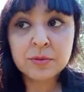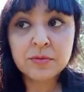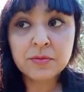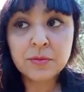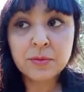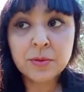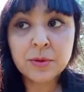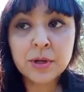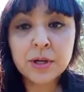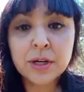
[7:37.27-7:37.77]

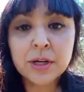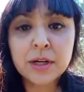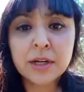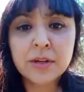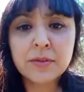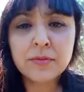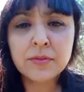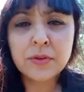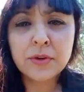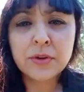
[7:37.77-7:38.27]
before,
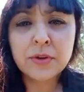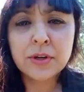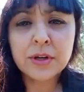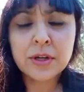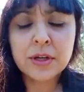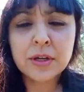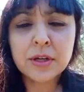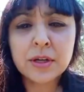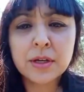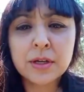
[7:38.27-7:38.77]
if you're in
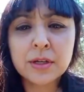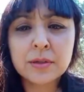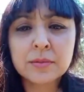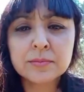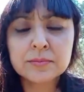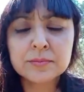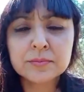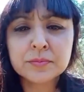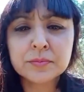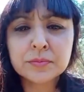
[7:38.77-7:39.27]

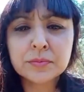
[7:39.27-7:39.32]
a